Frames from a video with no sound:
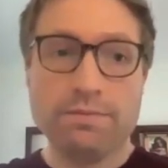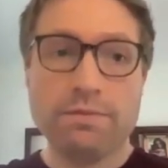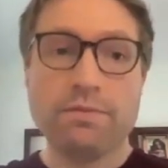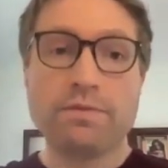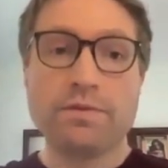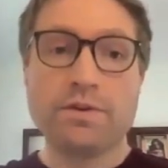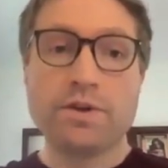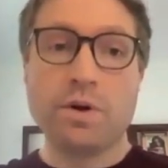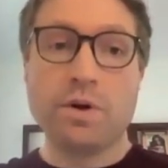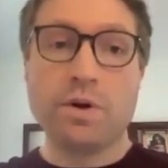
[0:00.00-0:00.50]

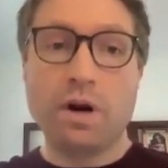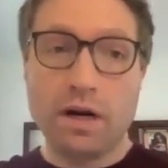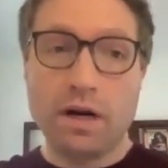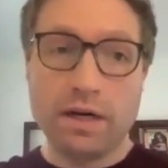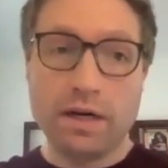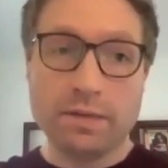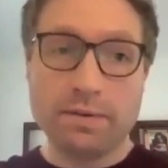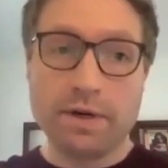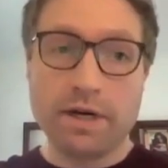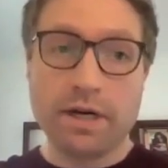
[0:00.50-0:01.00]
And so
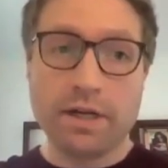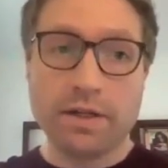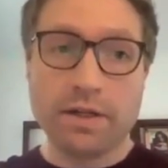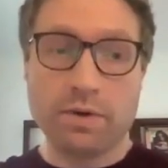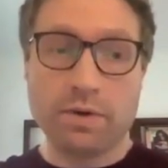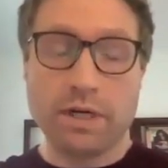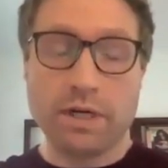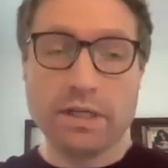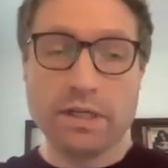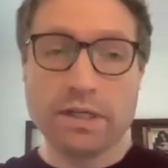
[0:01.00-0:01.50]
our experience
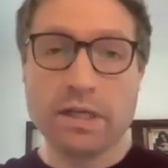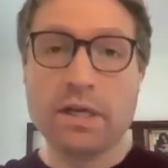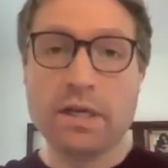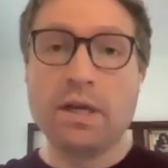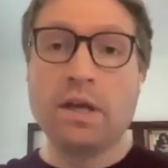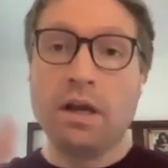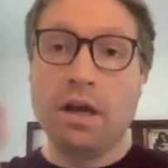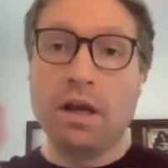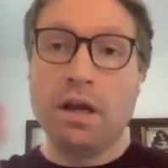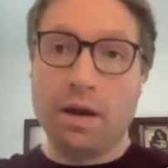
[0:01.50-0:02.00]
was
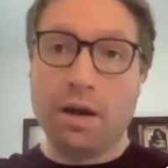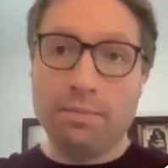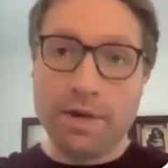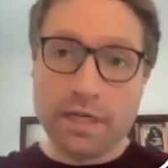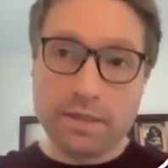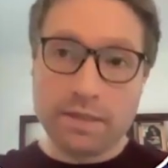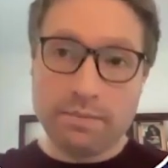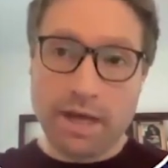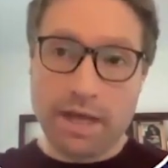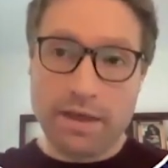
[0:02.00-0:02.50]
a
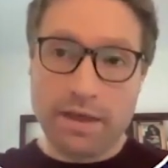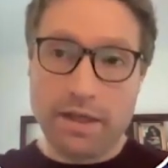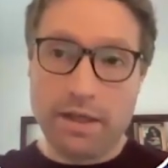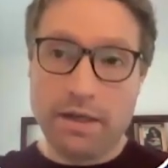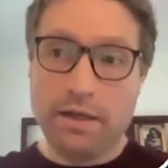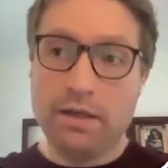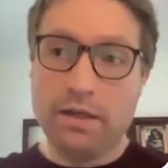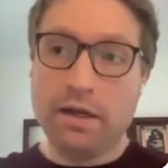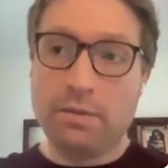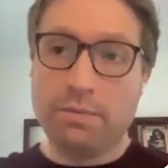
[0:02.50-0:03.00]
mixed
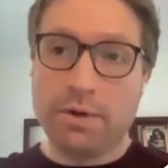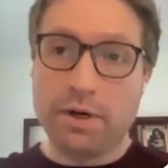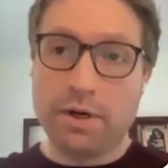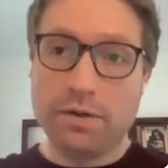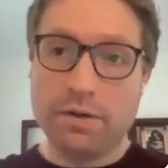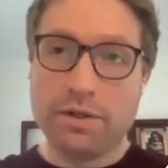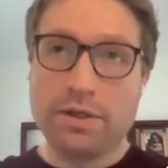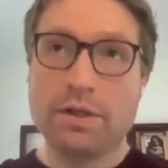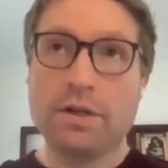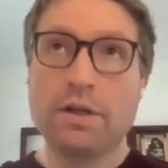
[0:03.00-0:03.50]
method
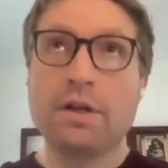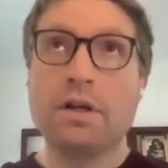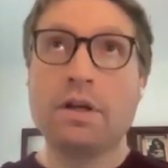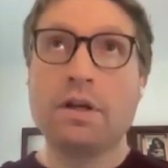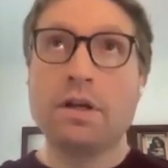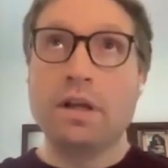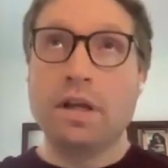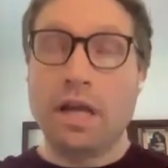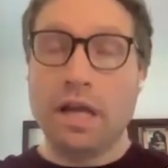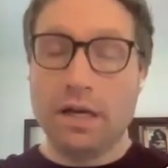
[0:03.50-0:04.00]
approach
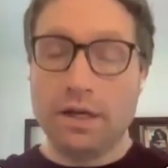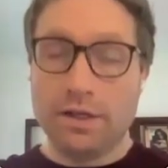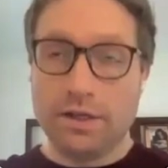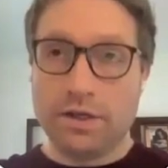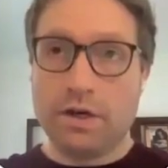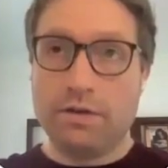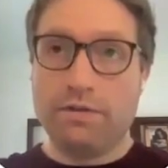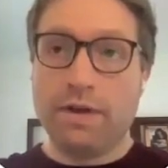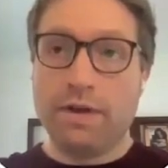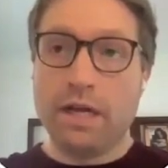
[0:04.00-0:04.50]
in a
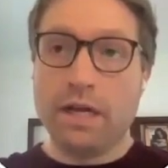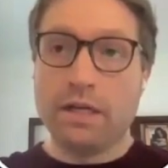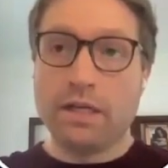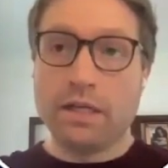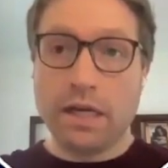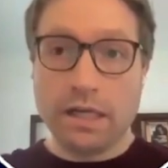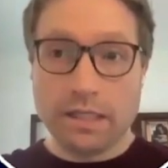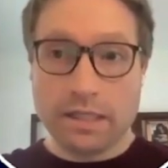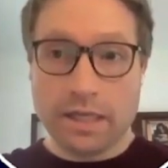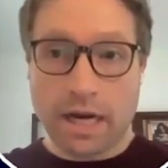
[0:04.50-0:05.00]
survey
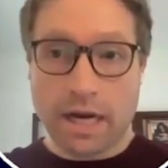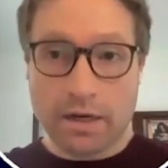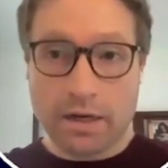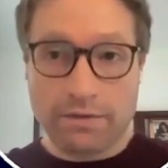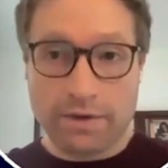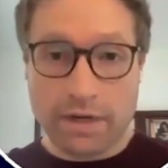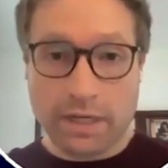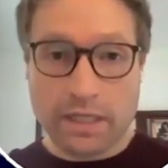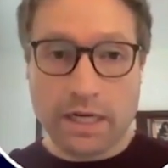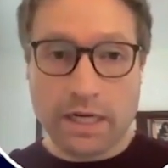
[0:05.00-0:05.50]
does
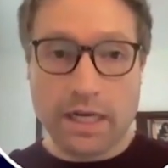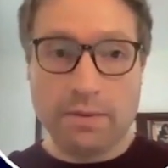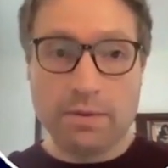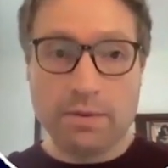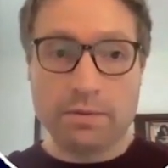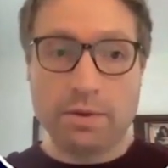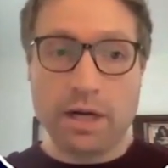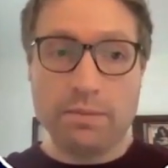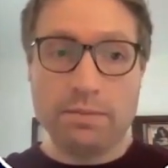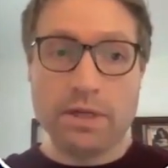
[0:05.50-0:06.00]
sacrifice
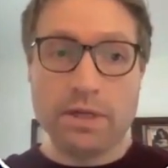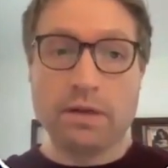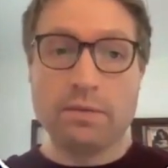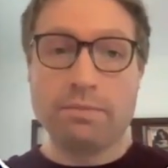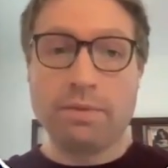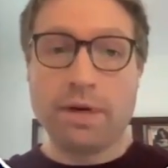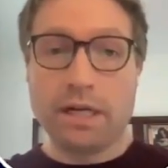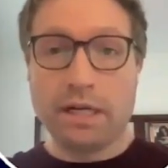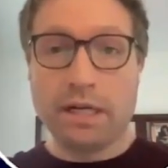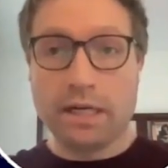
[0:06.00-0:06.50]
dynamic prompting,
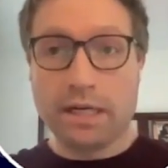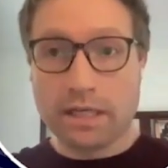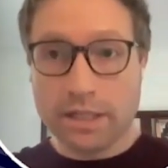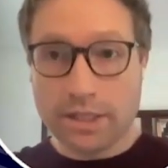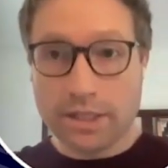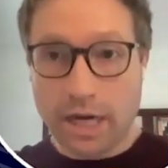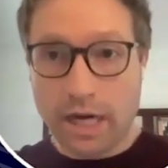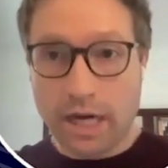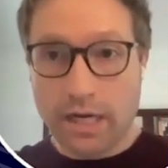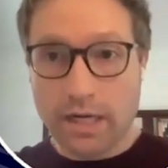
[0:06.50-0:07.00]
but in
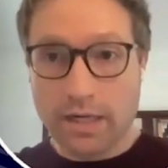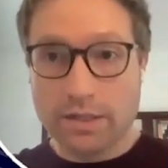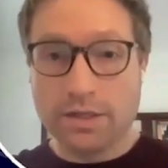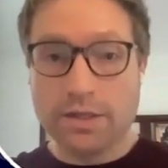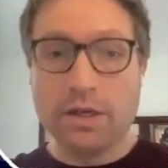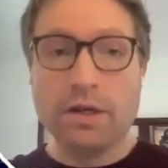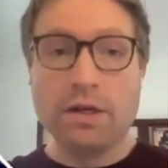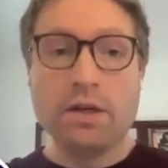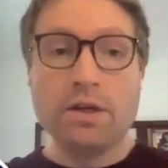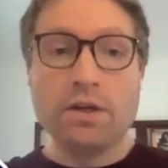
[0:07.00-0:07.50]
exchange,